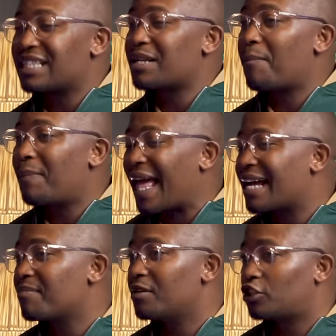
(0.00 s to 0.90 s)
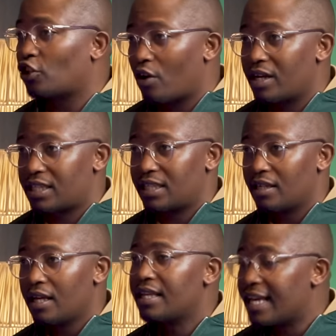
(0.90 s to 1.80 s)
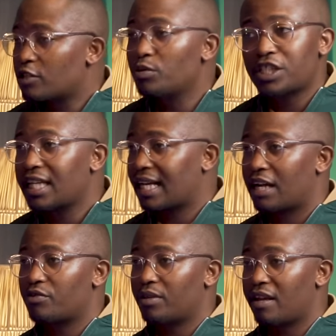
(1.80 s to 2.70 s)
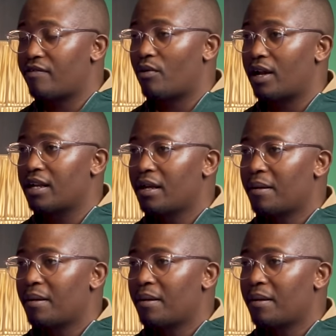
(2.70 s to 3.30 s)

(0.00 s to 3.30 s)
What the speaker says: as a black majority? Yes, we share the country with everyone.